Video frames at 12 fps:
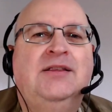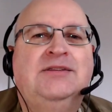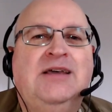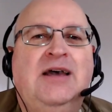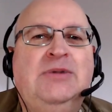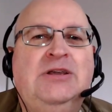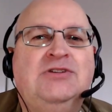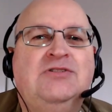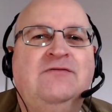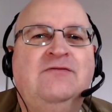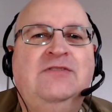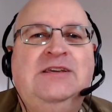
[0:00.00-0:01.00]
Damaged
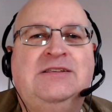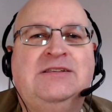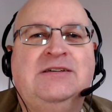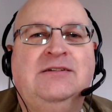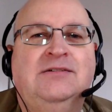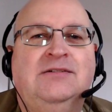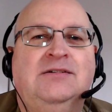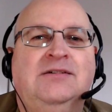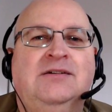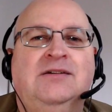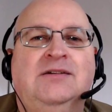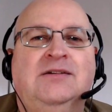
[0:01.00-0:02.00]
feet
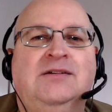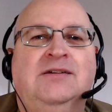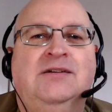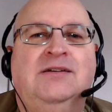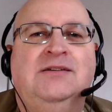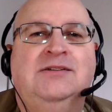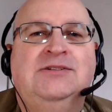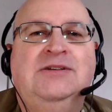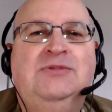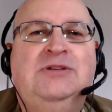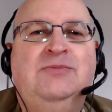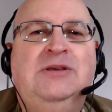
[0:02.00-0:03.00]
seem
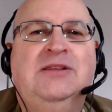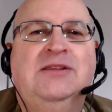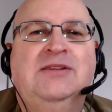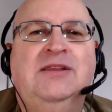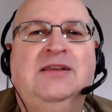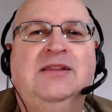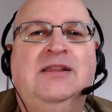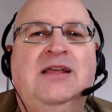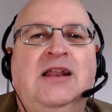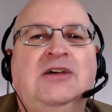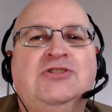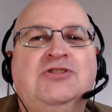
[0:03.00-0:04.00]
to be the thing that
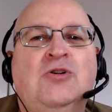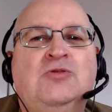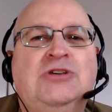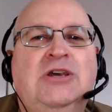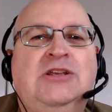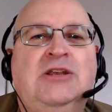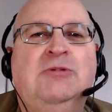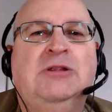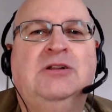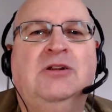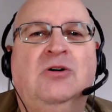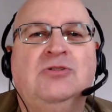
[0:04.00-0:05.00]
are associated with
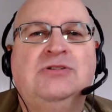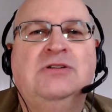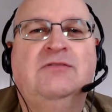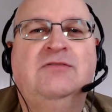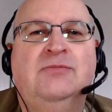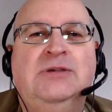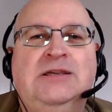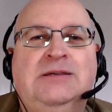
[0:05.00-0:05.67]
Gloucester for me.